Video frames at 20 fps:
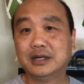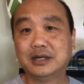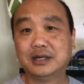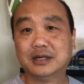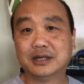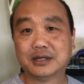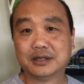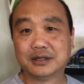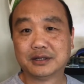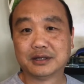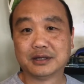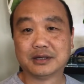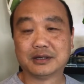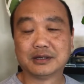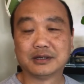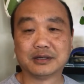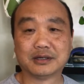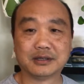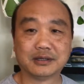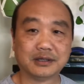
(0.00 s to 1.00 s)
in
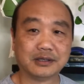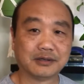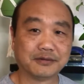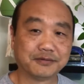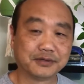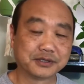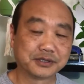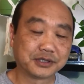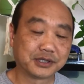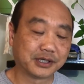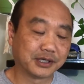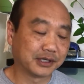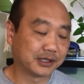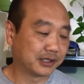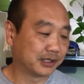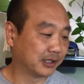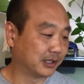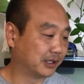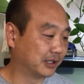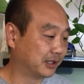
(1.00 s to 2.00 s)
a fish
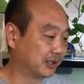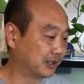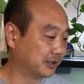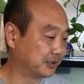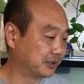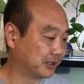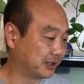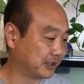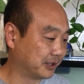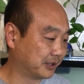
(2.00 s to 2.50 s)
tank, and